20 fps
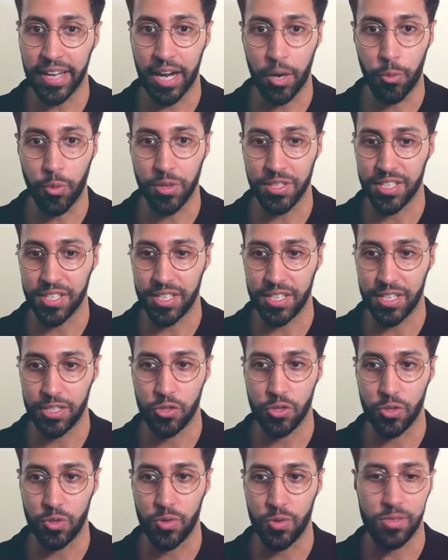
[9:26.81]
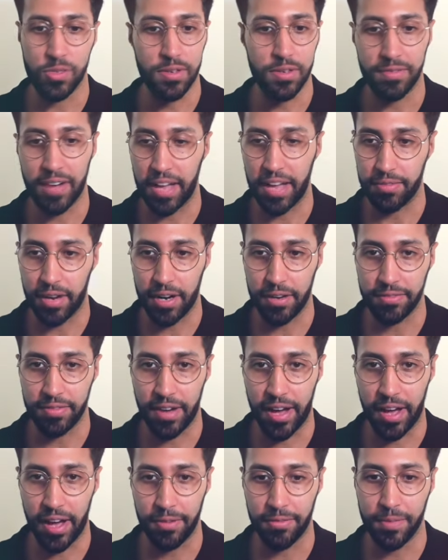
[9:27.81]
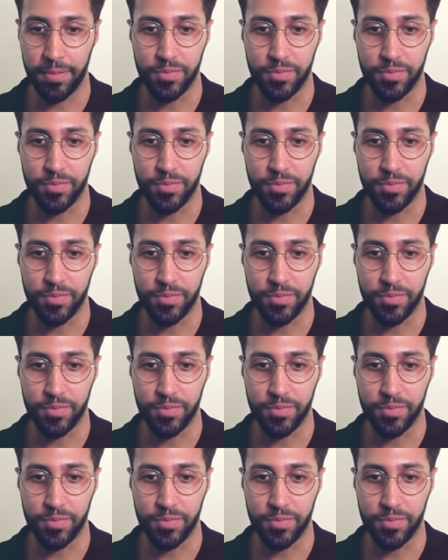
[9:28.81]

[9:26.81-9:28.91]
I wanted it to, so 5 out of 5.